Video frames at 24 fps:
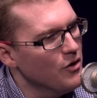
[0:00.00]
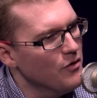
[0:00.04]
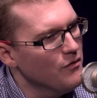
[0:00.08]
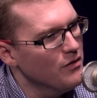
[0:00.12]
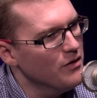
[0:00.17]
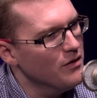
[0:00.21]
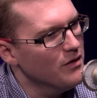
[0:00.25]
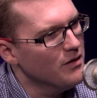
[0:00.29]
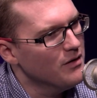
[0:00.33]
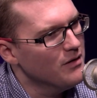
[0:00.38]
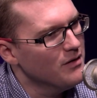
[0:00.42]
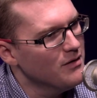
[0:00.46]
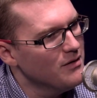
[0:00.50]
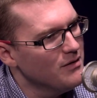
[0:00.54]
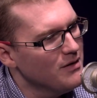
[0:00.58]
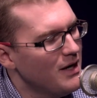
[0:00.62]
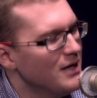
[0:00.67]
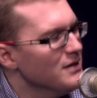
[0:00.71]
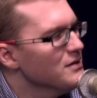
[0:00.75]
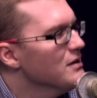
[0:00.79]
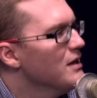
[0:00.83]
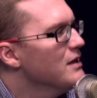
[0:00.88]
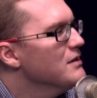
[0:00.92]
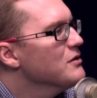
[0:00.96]
and over.
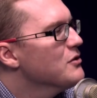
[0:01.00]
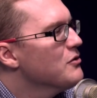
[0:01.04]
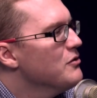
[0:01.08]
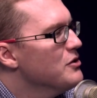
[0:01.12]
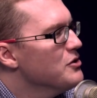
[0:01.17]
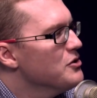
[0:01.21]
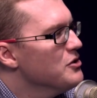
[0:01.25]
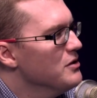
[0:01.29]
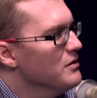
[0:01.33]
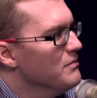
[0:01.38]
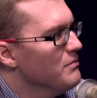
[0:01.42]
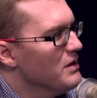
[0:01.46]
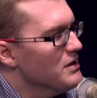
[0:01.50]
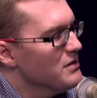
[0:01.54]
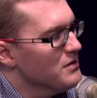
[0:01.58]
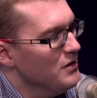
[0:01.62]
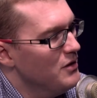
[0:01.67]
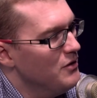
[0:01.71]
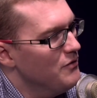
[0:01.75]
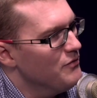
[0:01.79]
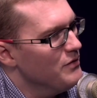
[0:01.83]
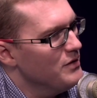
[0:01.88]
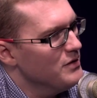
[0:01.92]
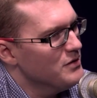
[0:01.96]
As as a Christian
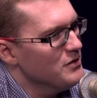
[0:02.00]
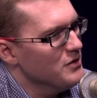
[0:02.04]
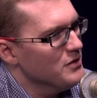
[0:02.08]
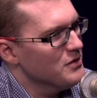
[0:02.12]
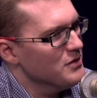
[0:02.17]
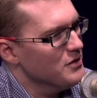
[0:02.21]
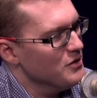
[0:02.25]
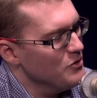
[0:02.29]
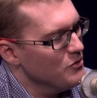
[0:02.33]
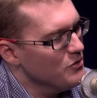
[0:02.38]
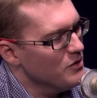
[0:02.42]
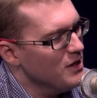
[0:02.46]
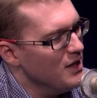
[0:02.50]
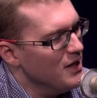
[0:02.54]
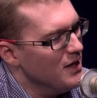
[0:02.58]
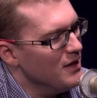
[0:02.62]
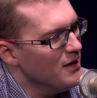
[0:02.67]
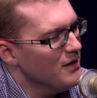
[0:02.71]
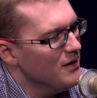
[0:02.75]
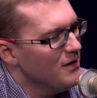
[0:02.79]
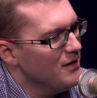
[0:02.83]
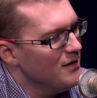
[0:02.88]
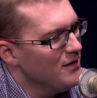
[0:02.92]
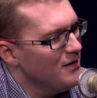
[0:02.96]
myself, it's just you
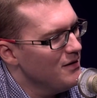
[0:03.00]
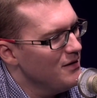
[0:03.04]
get